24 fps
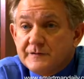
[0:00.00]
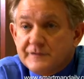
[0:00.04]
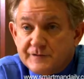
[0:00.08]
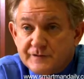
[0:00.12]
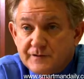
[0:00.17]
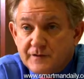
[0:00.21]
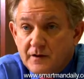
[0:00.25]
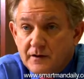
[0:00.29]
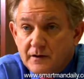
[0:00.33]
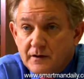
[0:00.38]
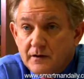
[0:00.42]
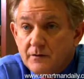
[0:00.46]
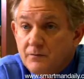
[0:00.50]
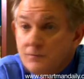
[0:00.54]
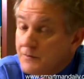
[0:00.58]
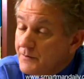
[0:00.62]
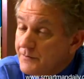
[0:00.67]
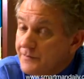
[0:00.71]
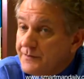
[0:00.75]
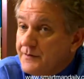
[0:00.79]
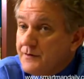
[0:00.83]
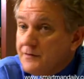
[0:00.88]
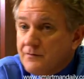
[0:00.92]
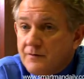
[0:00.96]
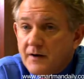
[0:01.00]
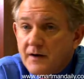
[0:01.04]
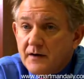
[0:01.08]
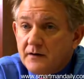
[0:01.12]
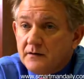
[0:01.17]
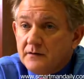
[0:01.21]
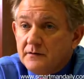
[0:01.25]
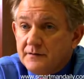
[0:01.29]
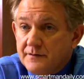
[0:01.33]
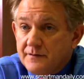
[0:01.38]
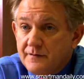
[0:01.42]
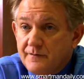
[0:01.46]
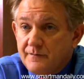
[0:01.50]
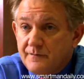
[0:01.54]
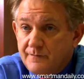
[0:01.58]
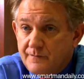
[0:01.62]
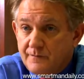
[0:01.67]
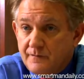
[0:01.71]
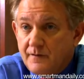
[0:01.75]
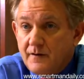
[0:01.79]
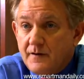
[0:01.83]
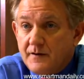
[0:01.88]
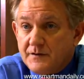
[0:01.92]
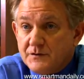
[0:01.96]
study where theoretically
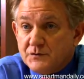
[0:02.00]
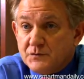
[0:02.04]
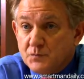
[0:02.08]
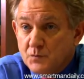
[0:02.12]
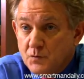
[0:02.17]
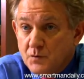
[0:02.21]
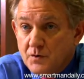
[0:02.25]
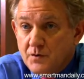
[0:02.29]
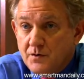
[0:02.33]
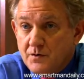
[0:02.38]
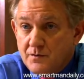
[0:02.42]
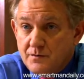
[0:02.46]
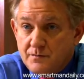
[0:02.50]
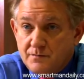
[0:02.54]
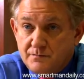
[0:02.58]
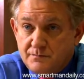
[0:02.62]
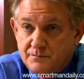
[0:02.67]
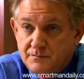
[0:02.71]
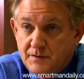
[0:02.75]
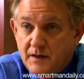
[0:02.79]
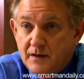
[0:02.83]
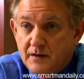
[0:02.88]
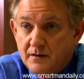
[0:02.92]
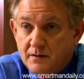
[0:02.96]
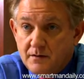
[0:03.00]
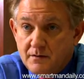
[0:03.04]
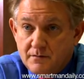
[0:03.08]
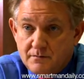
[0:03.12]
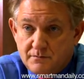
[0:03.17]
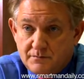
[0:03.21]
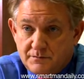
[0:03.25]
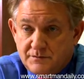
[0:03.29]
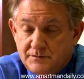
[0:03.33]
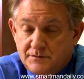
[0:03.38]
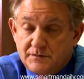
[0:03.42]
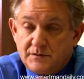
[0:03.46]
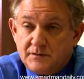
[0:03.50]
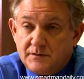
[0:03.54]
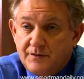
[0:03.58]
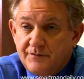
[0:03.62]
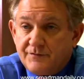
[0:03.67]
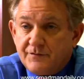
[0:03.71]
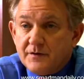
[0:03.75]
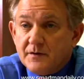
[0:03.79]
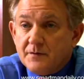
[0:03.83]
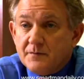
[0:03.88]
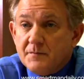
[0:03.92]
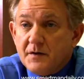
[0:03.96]
the guys were taking a
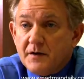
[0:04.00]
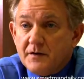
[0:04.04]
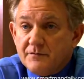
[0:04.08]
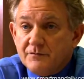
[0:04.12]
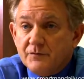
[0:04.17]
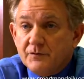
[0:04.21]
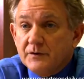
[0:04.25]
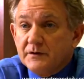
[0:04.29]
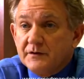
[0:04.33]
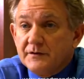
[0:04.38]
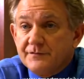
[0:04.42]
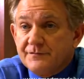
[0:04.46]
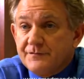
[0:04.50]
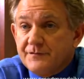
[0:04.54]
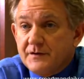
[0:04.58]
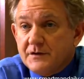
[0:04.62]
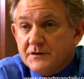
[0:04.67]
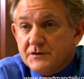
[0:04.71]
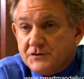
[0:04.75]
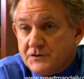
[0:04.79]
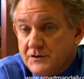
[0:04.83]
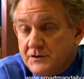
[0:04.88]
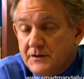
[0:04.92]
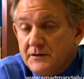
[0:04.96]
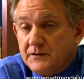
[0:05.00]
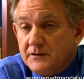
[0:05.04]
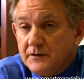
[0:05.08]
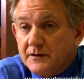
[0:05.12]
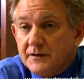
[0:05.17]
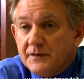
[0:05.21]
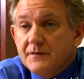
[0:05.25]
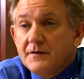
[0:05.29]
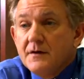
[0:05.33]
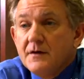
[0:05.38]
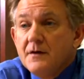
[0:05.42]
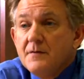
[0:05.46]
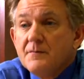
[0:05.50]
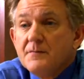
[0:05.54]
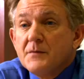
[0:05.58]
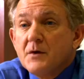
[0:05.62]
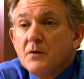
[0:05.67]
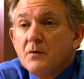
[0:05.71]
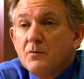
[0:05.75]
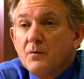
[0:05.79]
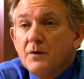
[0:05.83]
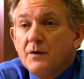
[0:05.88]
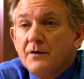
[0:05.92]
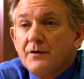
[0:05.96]
significant amount of oily fish in Italy,
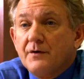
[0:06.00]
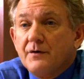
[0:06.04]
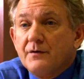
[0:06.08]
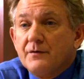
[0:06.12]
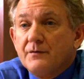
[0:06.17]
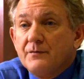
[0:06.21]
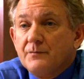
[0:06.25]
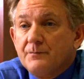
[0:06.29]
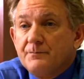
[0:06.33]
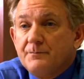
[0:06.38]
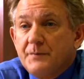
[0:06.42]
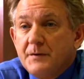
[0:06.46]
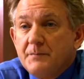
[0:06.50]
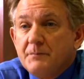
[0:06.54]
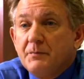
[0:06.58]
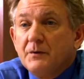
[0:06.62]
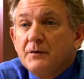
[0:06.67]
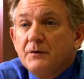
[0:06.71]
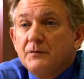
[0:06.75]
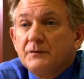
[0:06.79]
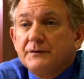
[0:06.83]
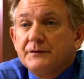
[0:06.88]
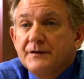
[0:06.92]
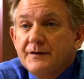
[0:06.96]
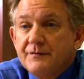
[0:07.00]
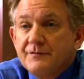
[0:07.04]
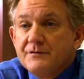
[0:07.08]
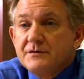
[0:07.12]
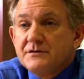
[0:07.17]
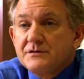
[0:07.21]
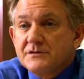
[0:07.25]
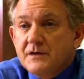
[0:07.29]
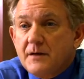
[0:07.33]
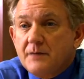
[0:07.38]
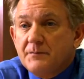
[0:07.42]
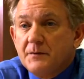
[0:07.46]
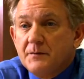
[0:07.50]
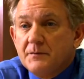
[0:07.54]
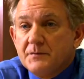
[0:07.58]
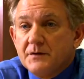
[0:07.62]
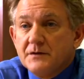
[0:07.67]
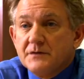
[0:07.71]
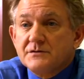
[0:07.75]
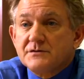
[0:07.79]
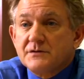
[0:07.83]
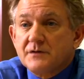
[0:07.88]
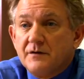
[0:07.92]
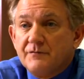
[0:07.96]
where people given
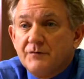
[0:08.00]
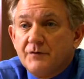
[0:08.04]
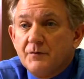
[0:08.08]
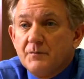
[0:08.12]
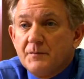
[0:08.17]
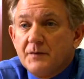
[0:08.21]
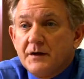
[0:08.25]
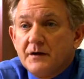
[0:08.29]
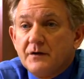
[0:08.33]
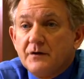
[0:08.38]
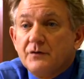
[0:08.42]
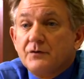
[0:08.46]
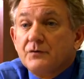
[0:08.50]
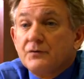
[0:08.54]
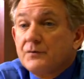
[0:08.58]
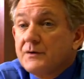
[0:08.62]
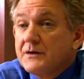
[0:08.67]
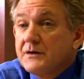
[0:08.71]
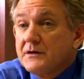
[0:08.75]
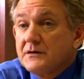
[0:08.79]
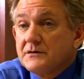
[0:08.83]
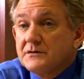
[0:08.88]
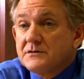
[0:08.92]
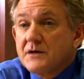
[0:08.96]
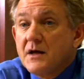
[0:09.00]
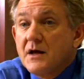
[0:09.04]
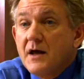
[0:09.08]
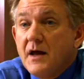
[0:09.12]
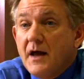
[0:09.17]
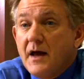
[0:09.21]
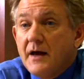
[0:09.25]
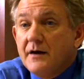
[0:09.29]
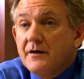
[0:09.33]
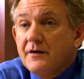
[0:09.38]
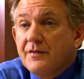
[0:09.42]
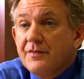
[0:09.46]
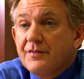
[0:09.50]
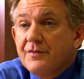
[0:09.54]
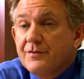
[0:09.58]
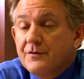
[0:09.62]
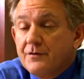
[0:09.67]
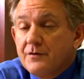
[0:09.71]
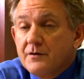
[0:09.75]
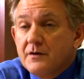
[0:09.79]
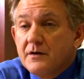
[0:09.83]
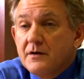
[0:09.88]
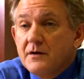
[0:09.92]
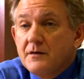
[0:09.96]
supplements of omega-3s had a
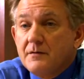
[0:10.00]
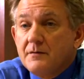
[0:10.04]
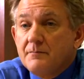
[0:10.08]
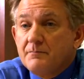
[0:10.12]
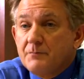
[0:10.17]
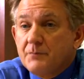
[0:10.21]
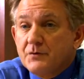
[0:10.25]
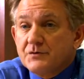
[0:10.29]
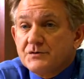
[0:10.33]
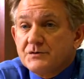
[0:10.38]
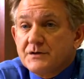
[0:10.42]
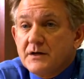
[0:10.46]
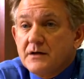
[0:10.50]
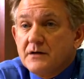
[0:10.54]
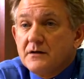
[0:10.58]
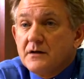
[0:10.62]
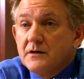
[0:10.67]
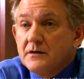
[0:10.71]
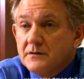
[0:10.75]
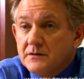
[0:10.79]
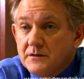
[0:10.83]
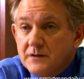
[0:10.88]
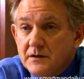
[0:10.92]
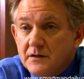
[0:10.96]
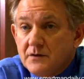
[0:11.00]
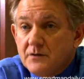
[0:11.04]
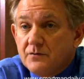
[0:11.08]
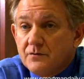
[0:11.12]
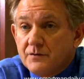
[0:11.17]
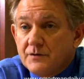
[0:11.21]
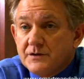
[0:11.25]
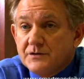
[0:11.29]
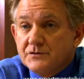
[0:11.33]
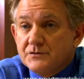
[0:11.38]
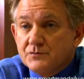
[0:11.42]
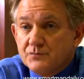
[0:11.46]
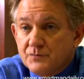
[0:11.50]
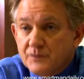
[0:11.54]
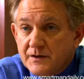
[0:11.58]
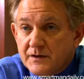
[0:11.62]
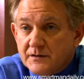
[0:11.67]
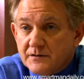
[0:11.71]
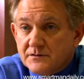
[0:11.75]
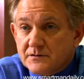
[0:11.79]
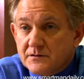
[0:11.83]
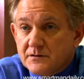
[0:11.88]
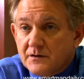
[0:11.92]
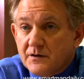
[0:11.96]
30% decreased
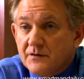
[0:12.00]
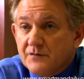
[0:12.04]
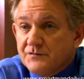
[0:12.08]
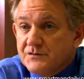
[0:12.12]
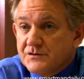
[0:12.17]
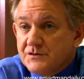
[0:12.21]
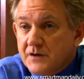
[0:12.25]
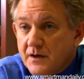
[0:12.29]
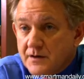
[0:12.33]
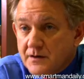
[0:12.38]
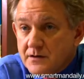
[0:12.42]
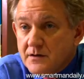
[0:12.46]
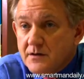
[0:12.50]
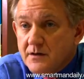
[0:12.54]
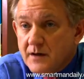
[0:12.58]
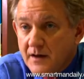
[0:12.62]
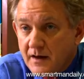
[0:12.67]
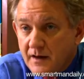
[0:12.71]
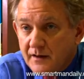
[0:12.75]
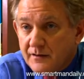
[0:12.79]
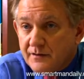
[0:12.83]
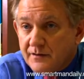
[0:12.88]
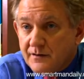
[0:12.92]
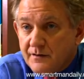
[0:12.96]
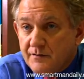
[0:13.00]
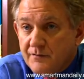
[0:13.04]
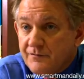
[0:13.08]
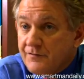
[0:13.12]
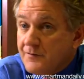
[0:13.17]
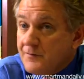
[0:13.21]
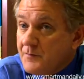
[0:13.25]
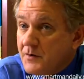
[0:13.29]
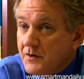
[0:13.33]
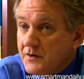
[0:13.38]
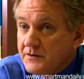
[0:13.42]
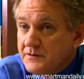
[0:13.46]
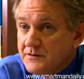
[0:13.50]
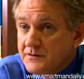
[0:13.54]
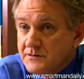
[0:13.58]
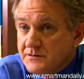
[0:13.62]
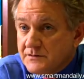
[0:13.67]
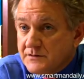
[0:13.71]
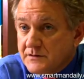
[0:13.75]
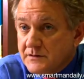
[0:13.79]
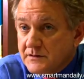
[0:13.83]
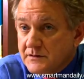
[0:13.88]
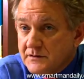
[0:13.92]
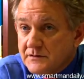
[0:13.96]
risk of sudden death from heart
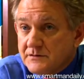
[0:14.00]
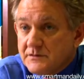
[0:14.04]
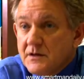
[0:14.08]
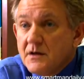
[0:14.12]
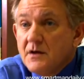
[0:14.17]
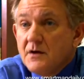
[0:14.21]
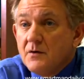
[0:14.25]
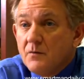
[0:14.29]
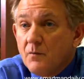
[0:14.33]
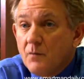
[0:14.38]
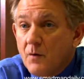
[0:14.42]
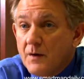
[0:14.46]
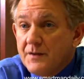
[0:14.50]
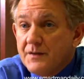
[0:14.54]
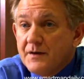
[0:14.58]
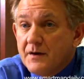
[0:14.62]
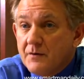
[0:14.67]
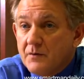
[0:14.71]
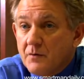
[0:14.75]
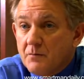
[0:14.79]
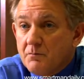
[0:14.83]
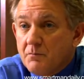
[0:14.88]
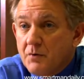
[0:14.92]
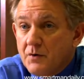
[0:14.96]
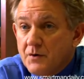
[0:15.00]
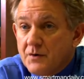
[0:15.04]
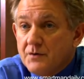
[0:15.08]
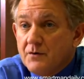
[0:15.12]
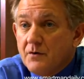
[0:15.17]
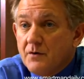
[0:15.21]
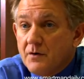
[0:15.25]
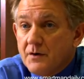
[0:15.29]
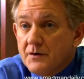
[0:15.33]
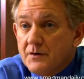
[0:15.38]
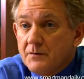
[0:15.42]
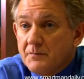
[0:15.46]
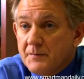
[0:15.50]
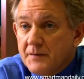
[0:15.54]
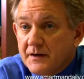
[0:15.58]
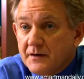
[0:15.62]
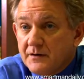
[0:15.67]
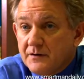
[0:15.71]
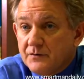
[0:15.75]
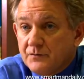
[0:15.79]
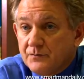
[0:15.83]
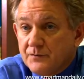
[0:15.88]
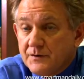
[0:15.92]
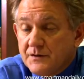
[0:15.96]
disease when they were put on
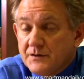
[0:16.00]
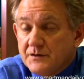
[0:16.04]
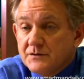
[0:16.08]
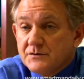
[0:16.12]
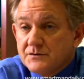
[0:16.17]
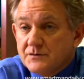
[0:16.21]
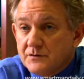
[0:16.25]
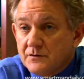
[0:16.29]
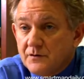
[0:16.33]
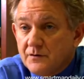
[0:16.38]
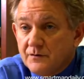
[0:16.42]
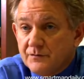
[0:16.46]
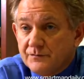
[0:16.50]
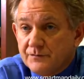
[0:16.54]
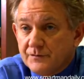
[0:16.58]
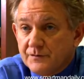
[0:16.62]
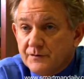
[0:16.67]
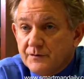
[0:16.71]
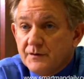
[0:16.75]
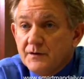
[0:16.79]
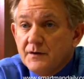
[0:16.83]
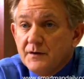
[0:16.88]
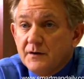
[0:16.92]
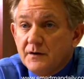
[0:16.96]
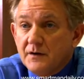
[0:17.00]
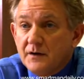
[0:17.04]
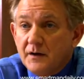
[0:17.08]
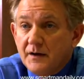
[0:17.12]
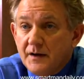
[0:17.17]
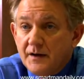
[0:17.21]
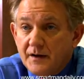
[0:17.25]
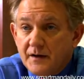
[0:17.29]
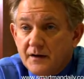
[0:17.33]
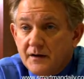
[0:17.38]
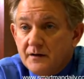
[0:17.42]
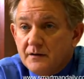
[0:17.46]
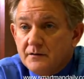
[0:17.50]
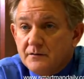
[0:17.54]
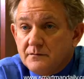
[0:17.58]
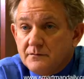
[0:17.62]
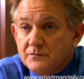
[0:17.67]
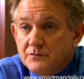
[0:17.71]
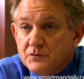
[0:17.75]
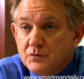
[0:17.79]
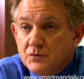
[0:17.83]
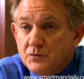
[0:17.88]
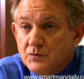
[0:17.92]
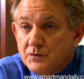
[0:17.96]
omega-3s over a
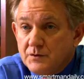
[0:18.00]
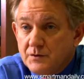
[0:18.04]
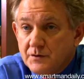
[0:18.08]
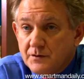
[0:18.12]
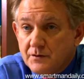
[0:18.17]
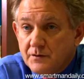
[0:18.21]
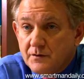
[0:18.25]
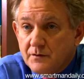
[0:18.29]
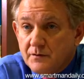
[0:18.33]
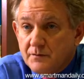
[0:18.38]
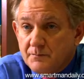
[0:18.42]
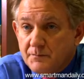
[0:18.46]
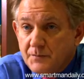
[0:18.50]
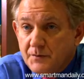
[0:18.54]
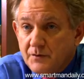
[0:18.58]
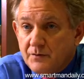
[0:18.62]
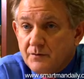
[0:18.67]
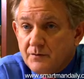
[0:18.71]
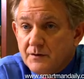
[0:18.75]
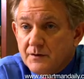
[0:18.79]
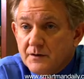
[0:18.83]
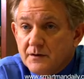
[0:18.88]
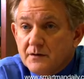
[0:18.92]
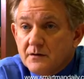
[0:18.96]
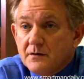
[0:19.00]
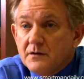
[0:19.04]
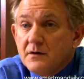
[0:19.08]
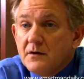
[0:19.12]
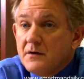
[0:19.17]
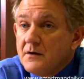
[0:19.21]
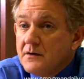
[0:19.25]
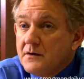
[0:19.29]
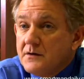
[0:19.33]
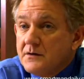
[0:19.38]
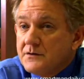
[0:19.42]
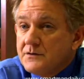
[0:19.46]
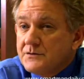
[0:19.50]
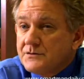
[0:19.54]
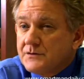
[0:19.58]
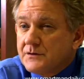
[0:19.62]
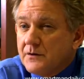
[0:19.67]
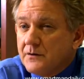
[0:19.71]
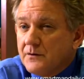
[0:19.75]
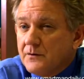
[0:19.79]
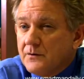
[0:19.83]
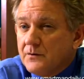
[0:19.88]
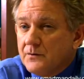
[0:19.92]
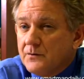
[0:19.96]
2-year period.
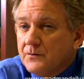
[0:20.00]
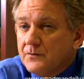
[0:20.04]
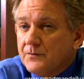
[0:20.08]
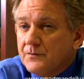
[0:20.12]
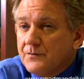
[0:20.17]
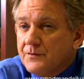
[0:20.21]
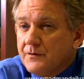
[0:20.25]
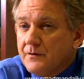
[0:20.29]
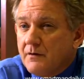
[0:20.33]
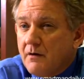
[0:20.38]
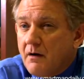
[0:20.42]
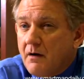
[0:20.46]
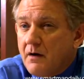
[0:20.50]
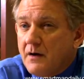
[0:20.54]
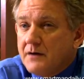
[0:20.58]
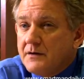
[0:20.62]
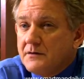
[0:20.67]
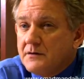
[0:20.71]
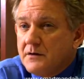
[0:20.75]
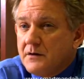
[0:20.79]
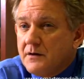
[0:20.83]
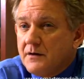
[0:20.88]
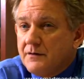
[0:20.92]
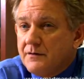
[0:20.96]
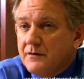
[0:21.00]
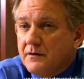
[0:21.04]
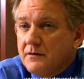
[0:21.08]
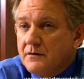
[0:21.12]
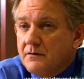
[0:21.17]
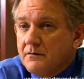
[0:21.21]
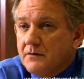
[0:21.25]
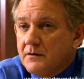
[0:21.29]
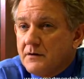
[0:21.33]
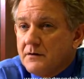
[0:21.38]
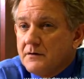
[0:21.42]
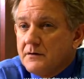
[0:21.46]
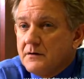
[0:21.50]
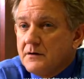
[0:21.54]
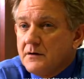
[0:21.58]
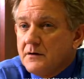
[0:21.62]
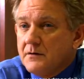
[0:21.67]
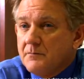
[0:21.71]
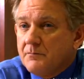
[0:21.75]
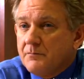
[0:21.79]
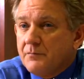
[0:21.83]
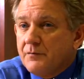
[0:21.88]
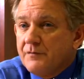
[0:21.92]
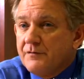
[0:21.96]
So the idea that you can
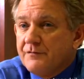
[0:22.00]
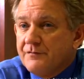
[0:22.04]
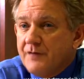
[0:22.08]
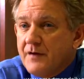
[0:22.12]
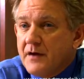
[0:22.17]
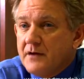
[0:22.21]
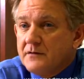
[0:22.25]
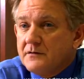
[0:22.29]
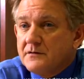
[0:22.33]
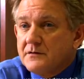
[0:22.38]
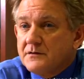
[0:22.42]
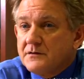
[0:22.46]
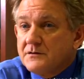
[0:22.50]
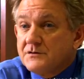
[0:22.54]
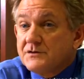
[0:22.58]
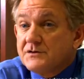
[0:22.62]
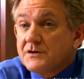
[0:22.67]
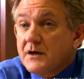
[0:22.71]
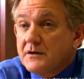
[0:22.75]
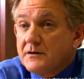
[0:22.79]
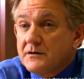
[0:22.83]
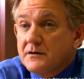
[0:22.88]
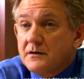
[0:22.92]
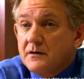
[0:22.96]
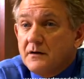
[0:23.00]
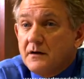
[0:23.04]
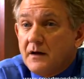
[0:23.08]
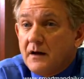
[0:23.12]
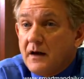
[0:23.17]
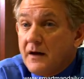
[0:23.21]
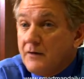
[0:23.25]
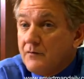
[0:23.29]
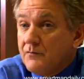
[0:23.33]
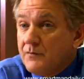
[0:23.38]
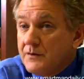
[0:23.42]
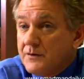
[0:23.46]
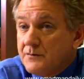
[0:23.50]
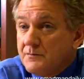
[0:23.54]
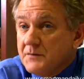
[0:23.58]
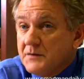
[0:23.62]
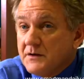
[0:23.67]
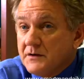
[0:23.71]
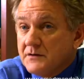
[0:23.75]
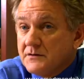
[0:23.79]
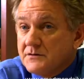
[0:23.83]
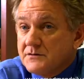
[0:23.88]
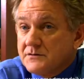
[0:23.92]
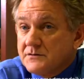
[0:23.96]
prevent sudden
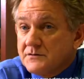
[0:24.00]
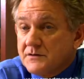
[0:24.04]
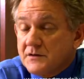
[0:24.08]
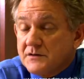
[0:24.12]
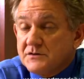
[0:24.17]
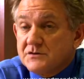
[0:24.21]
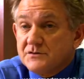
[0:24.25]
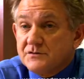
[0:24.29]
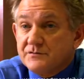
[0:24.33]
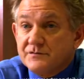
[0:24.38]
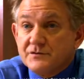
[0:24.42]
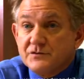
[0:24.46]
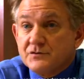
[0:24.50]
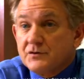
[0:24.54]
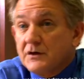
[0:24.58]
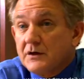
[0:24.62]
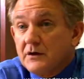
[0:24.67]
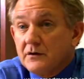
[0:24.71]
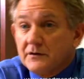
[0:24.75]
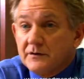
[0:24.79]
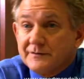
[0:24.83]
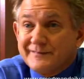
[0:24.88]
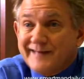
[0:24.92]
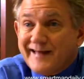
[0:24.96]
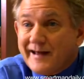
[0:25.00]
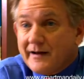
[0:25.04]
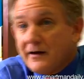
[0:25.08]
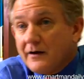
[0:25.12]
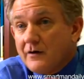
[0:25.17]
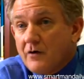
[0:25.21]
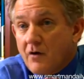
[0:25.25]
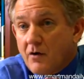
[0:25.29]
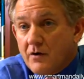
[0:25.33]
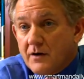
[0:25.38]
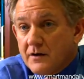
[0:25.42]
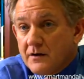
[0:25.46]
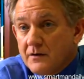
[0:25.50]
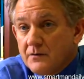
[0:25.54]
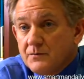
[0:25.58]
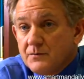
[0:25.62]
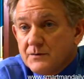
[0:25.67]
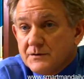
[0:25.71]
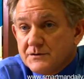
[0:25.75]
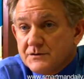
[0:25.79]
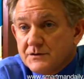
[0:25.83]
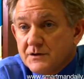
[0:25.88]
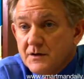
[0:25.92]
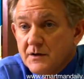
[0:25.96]
arrhythmias, such as ventricular tachycardia,
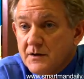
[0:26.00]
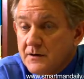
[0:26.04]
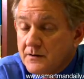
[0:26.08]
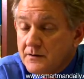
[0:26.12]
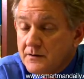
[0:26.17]
which